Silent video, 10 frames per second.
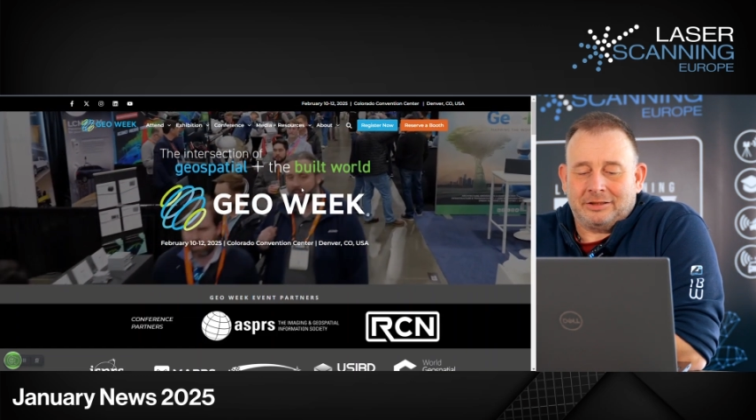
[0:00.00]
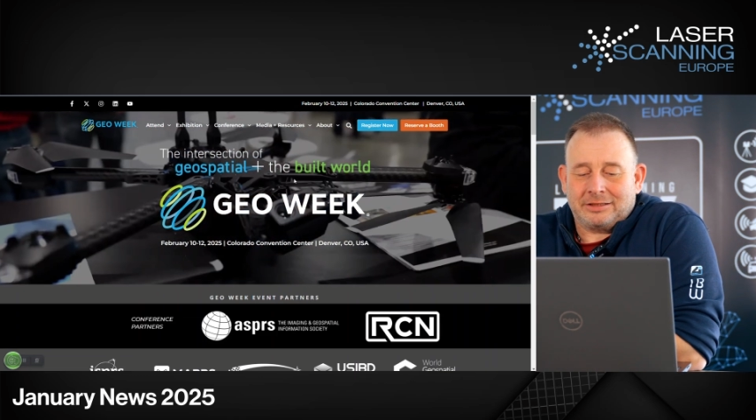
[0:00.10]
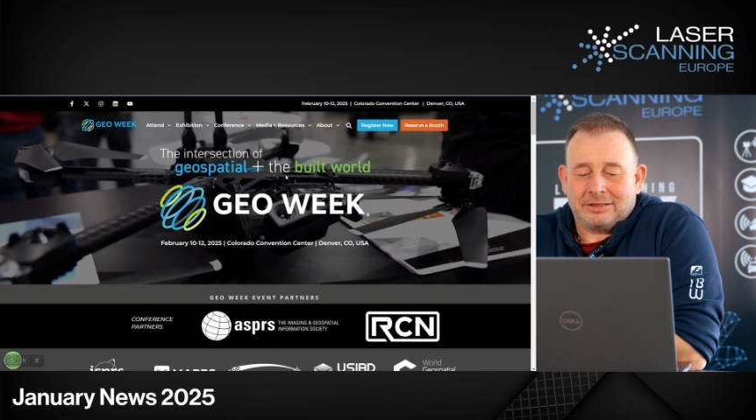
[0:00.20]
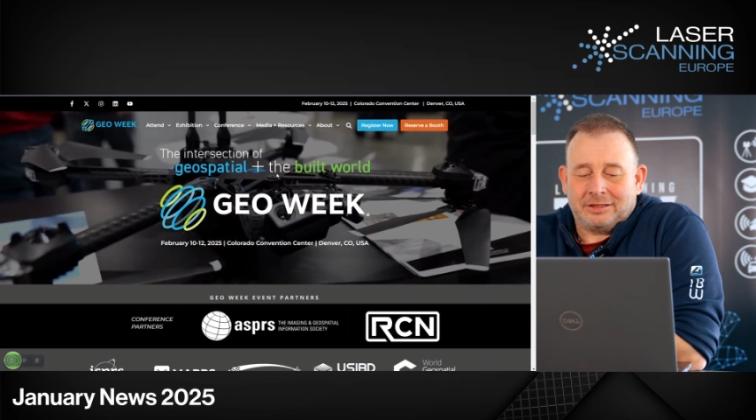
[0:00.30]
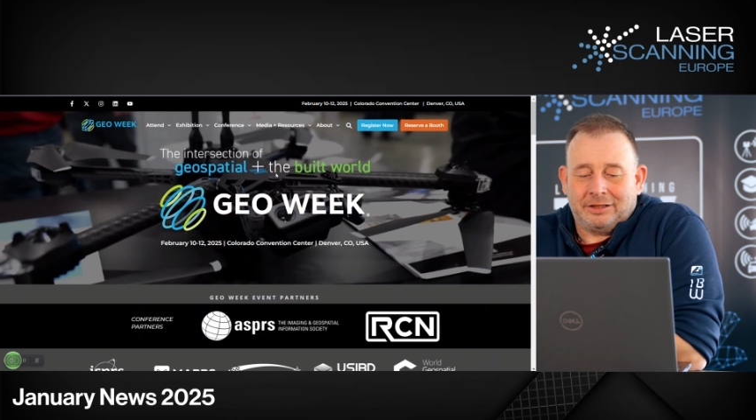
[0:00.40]

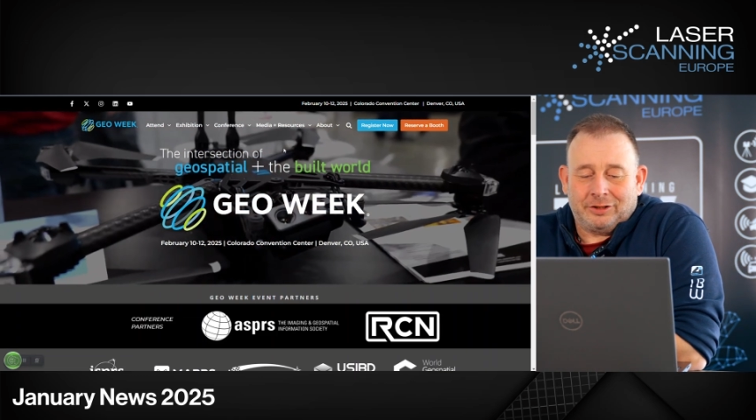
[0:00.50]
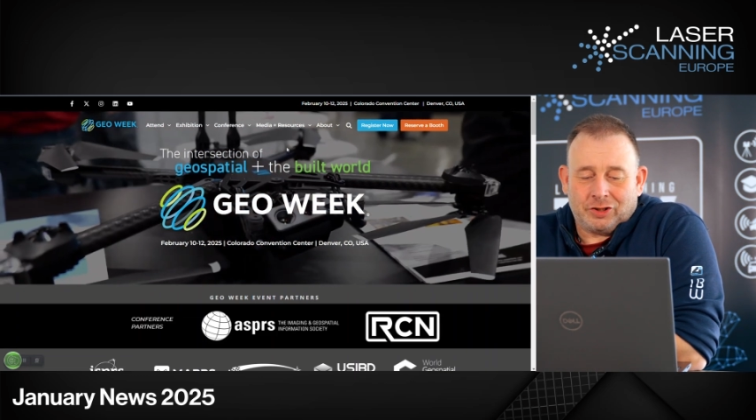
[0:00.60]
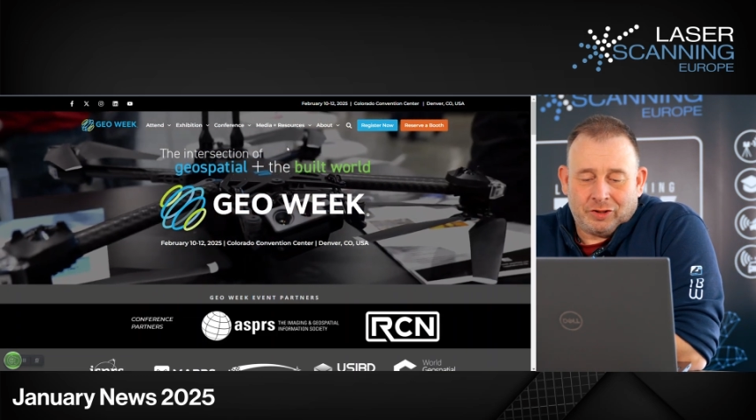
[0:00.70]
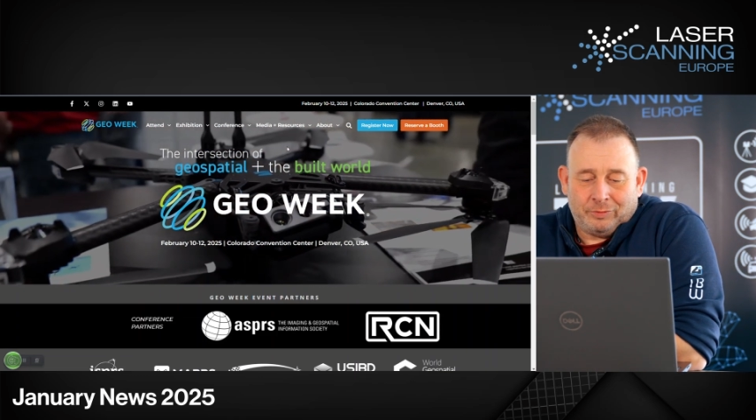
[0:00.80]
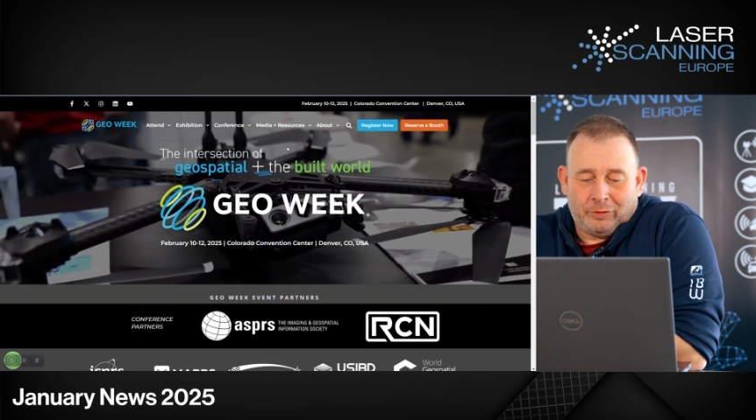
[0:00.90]
this is an
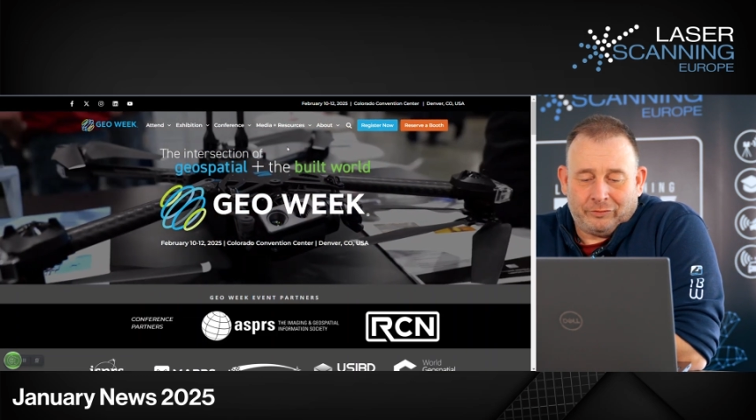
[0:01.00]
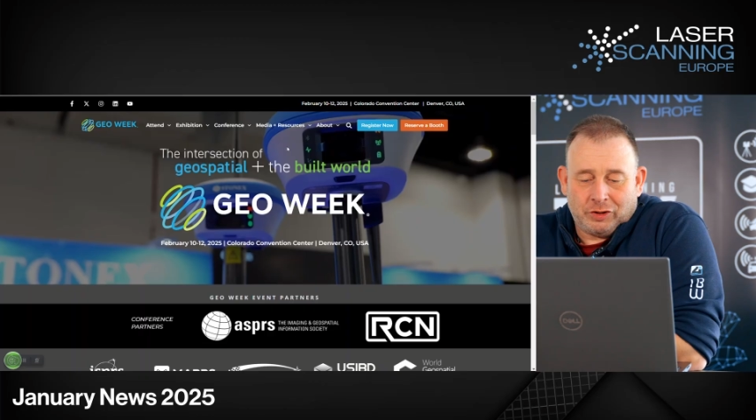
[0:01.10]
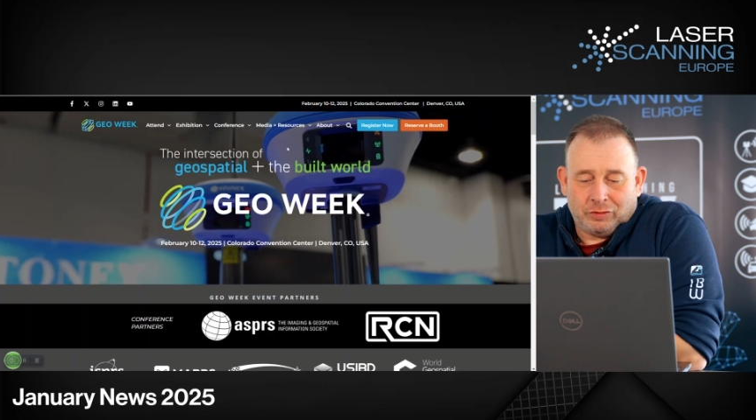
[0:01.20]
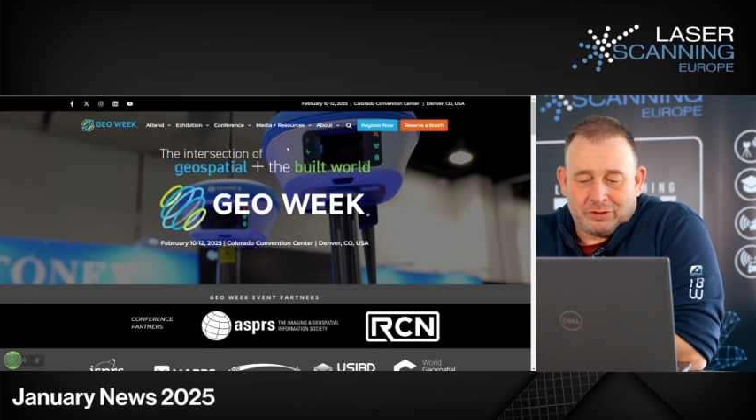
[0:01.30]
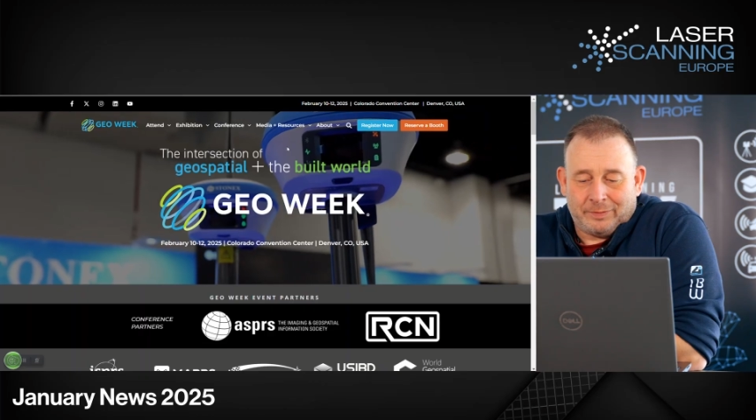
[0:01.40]
internship of
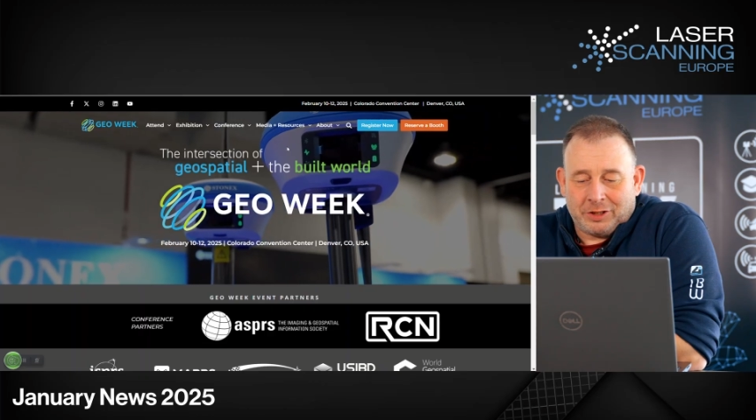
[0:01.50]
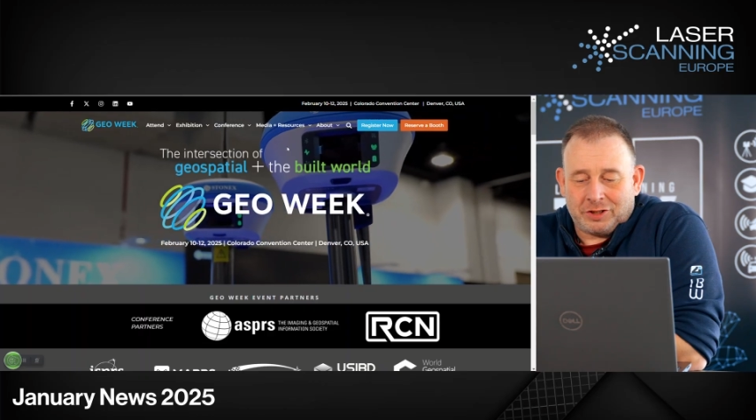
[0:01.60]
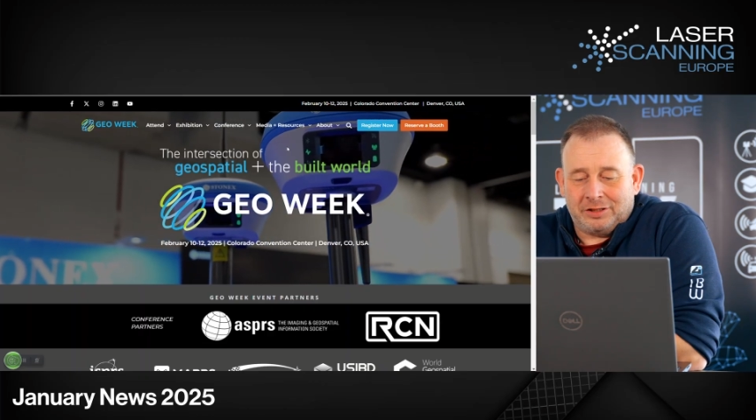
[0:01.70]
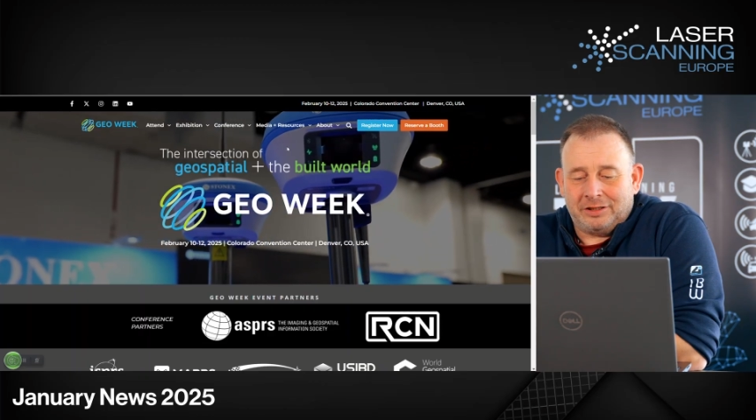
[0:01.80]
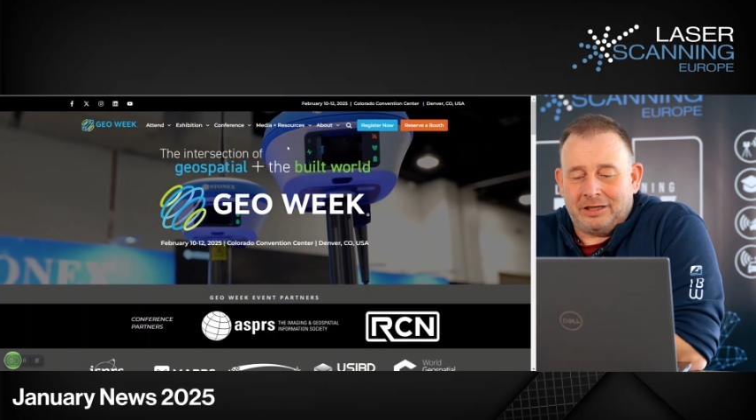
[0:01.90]

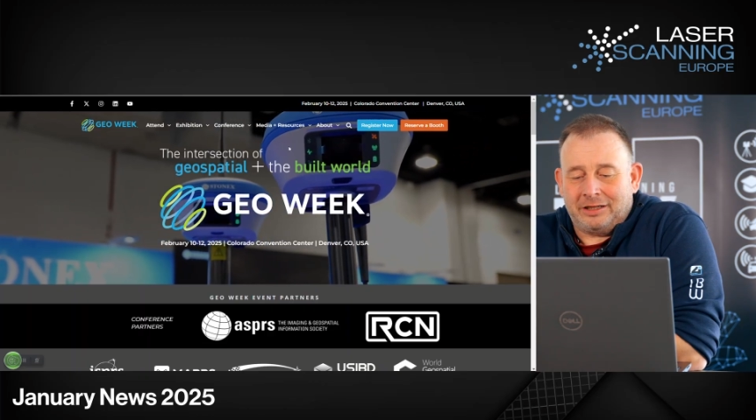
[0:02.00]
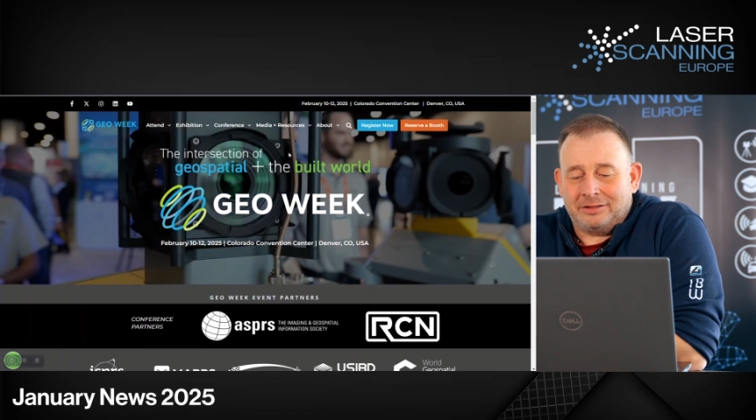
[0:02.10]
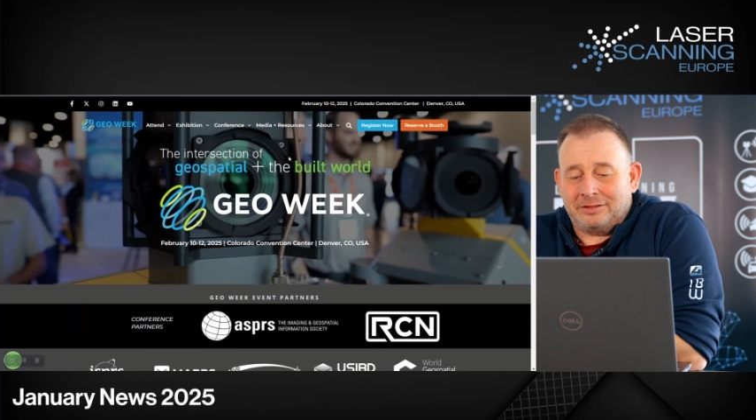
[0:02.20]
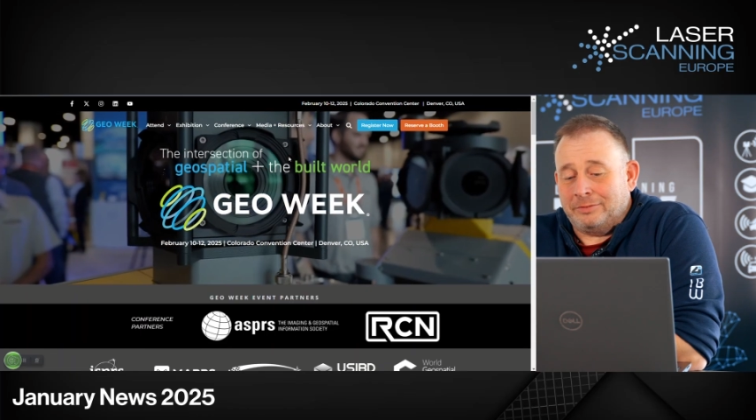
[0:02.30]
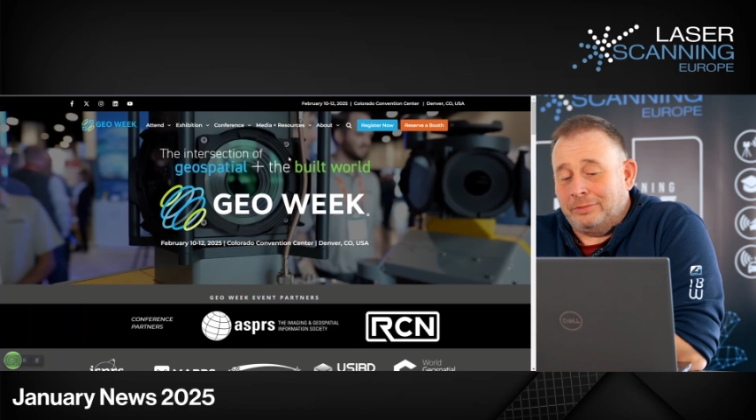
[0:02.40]
Geospatial
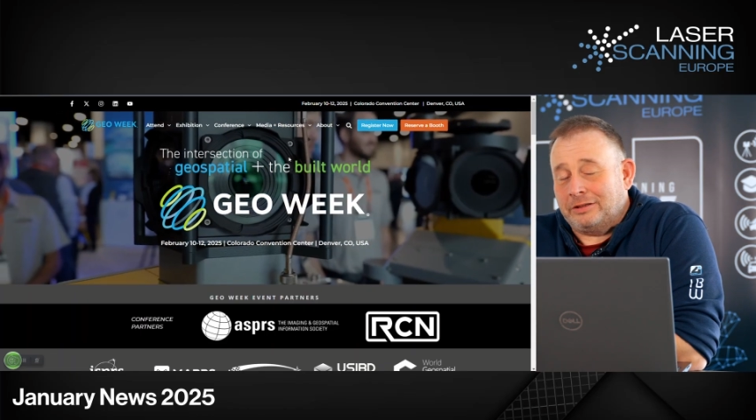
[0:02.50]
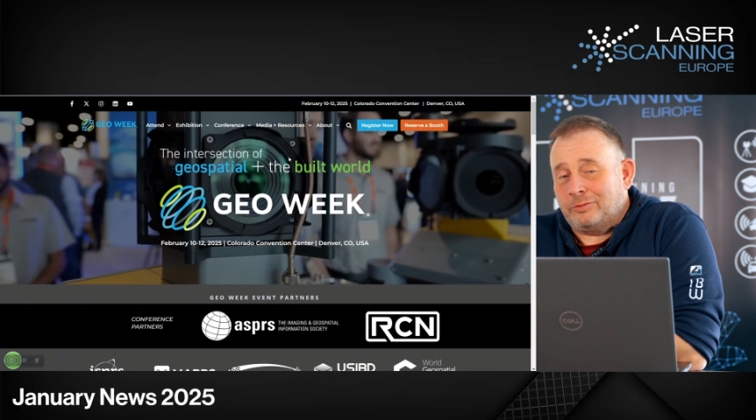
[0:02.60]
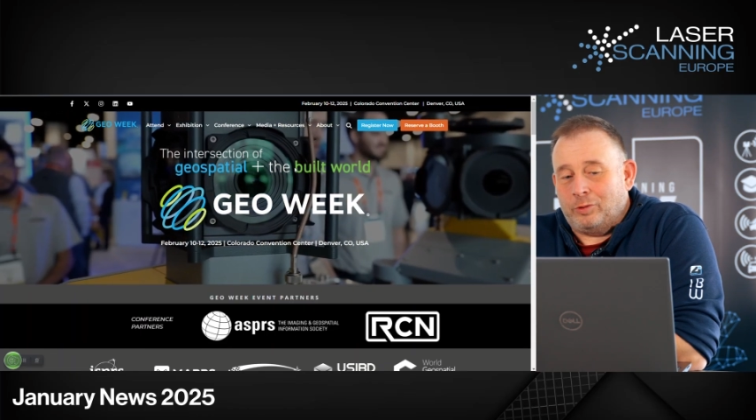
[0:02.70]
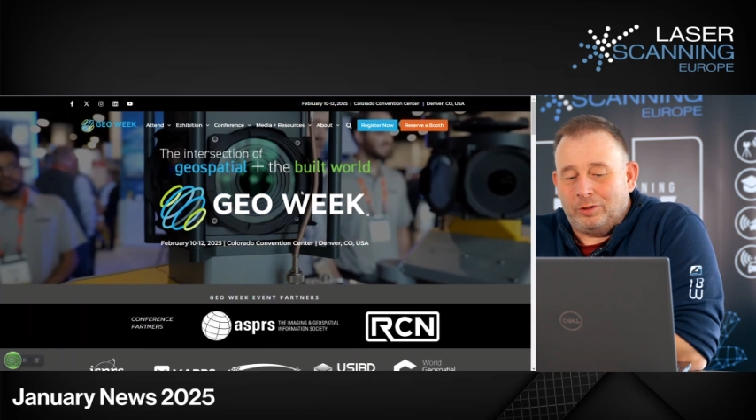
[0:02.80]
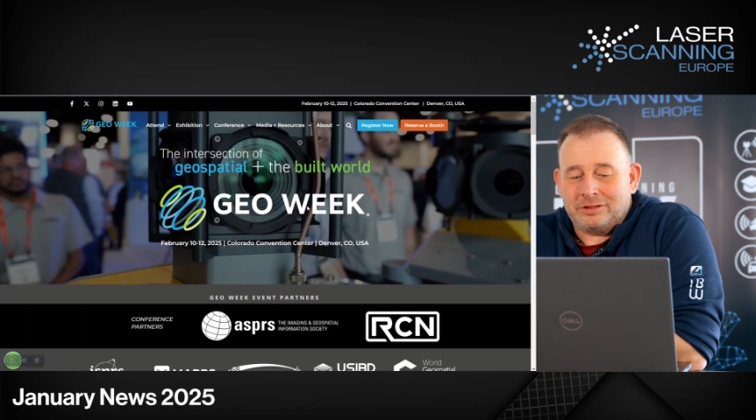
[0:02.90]
and the Build
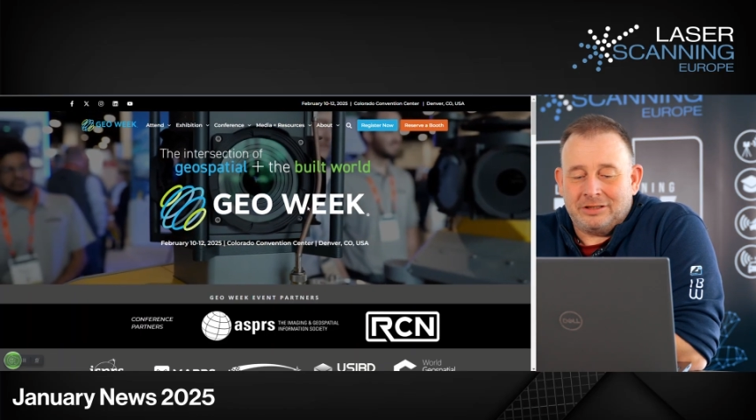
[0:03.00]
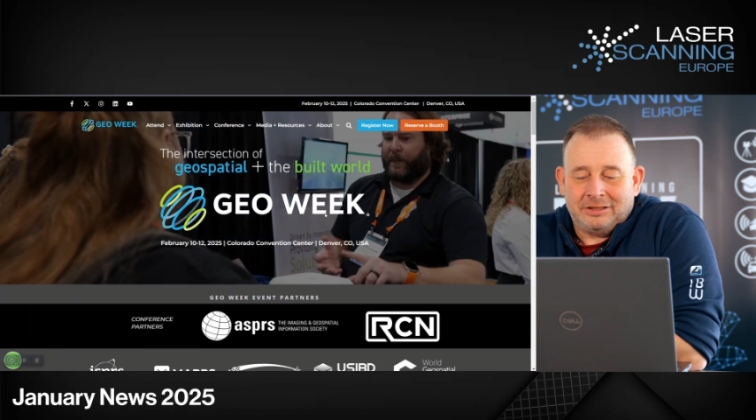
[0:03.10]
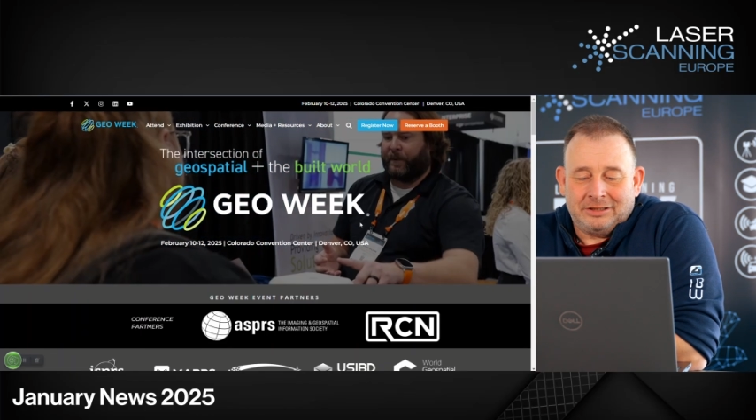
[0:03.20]
the World.